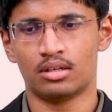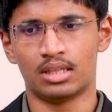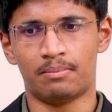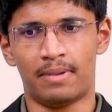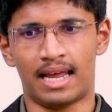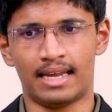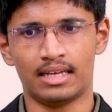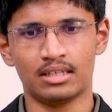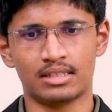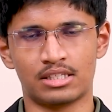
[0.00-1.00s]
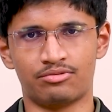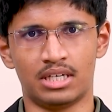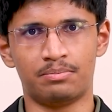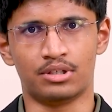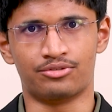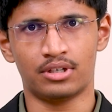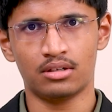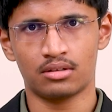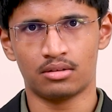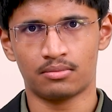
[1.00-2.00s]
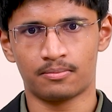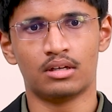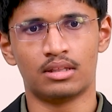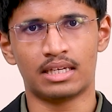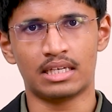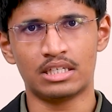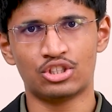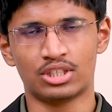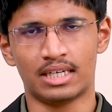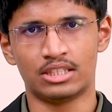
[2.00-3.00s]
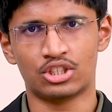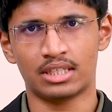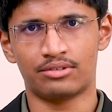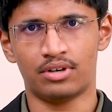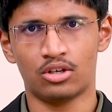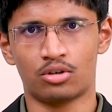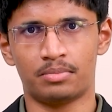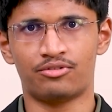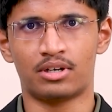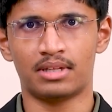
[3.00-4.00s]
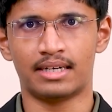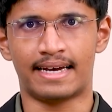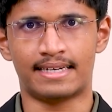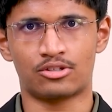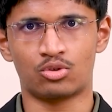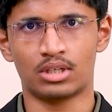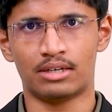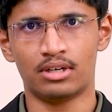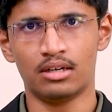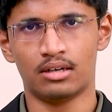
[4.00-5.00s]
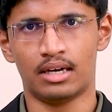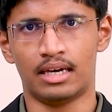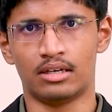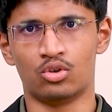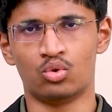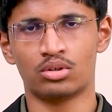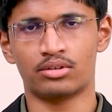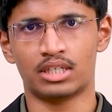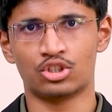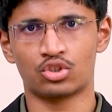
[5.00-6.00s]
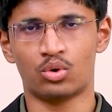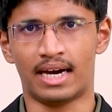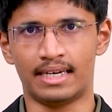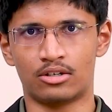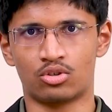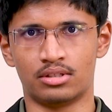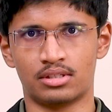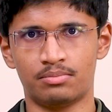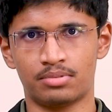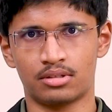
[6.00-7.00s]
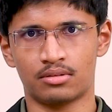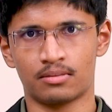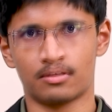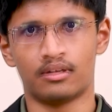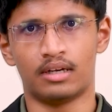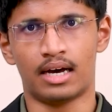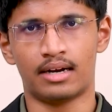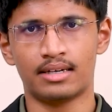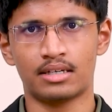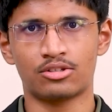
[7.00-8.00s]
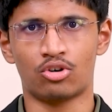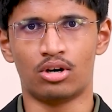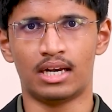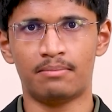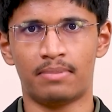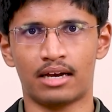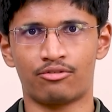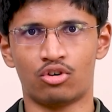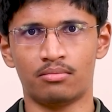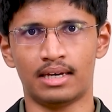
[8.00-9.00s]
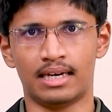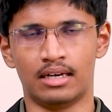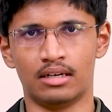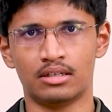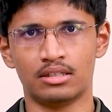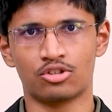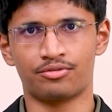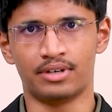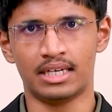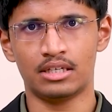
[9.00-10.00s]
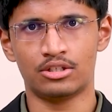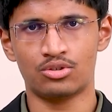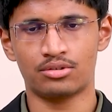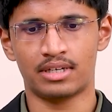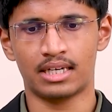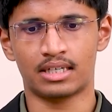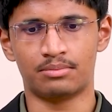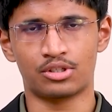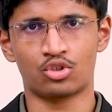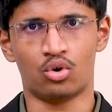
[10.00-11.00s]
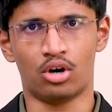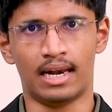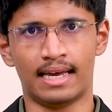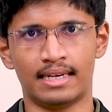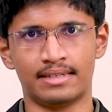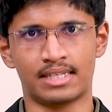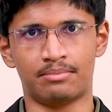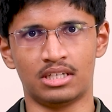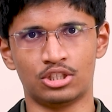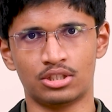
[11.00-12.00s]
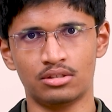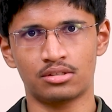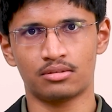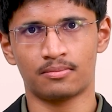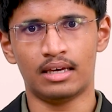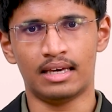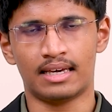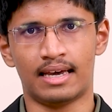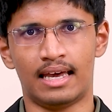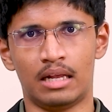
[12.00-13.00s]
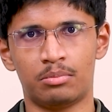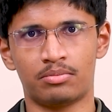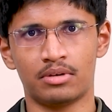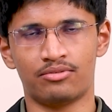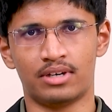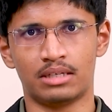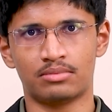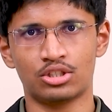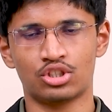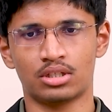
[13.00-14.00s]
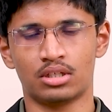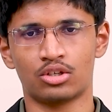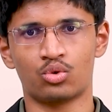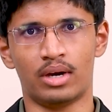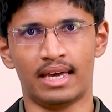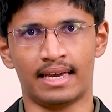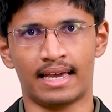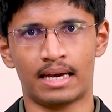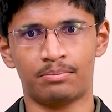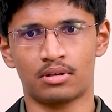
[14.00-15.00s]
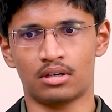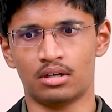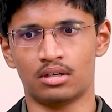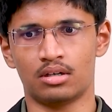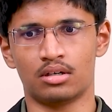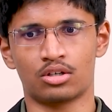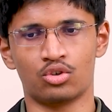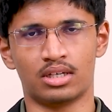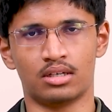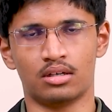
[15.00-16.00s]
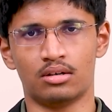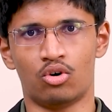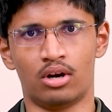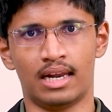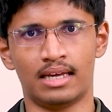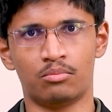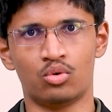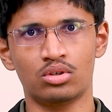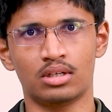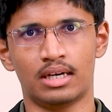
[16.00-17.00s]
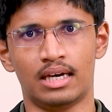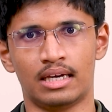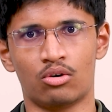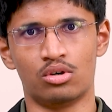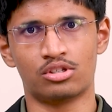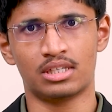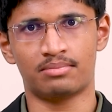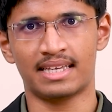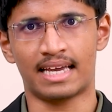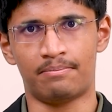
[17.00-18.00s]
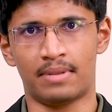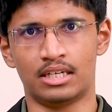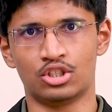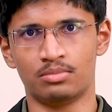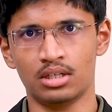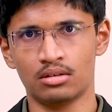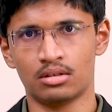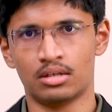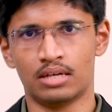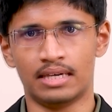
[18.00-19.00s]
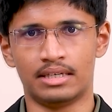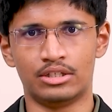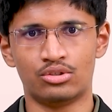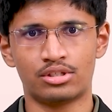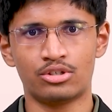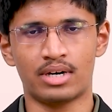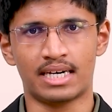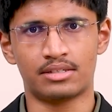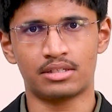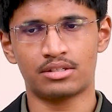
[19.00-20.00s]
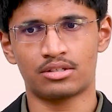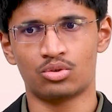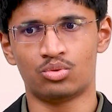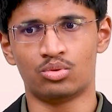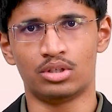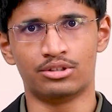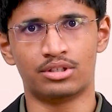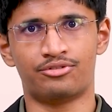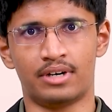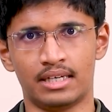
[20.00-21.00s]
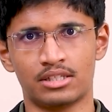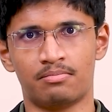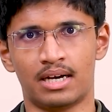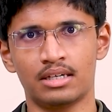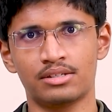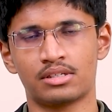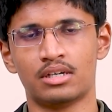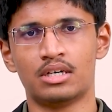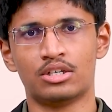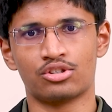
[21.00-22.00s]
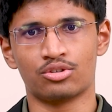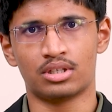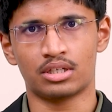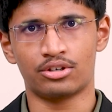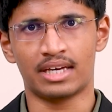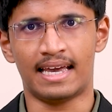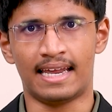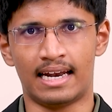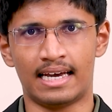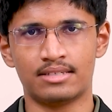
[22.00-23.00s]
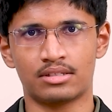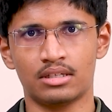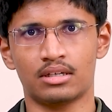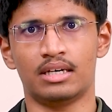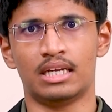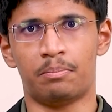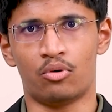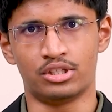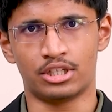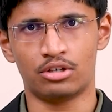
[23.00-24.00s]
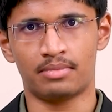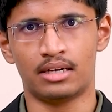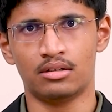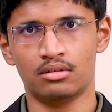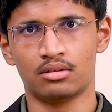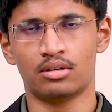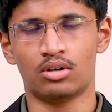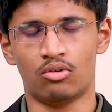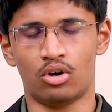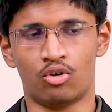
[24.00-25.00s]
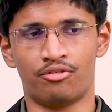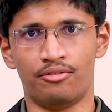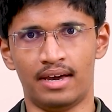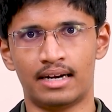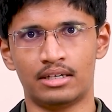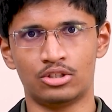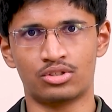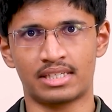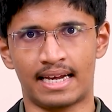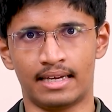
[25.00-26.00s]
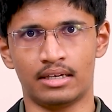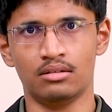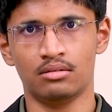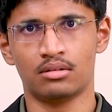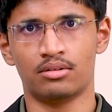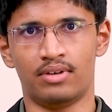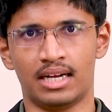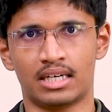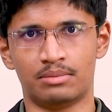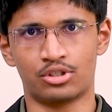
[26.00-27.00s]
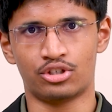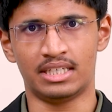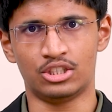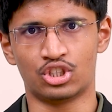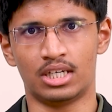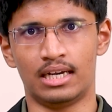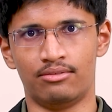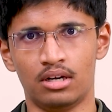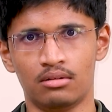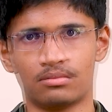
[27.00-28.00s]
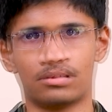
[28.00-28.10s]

The planning is very perfect. They teach each and every topic from the grassroots level and don't rush to higher concepts. Narayana's online platform NLearn is of great use when it comes to online examinations. It helped me very much to adapt to the online mode and also in my time management. It gives you access to your friends' marks so that you can analyze it in a positive manner of where are you standing when it comes to a national level.